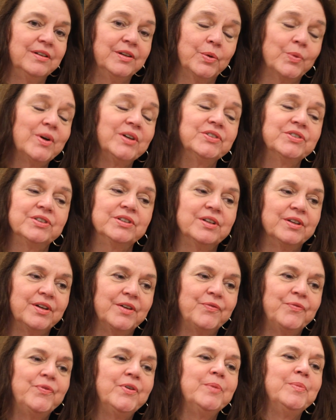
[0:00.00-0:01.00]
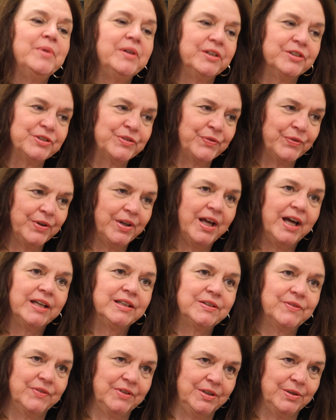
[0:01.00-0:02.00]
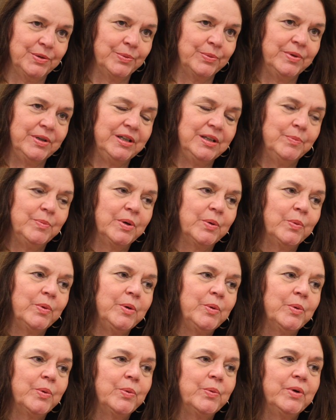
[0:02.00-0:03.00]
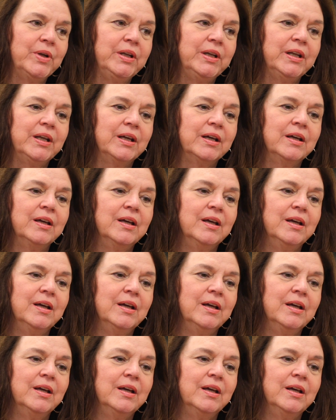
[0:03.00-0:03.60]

there wasn't a feminist philosophy to read, but we were reading